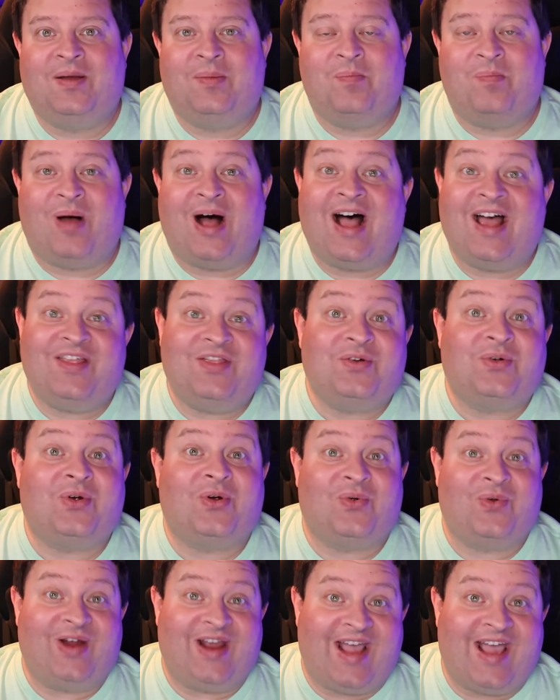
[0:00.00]
by the
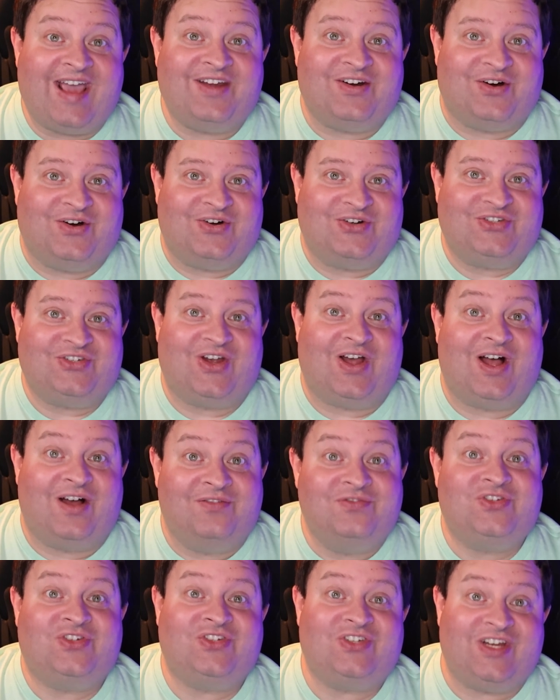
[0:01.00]
creators
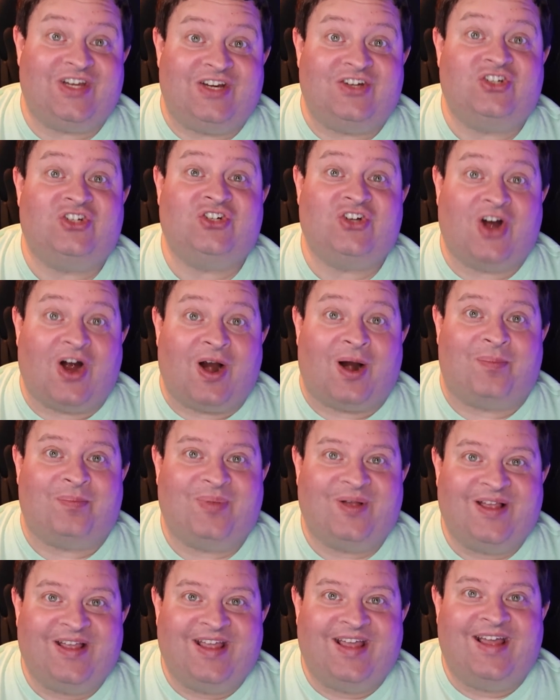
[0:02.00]
of C Sharp.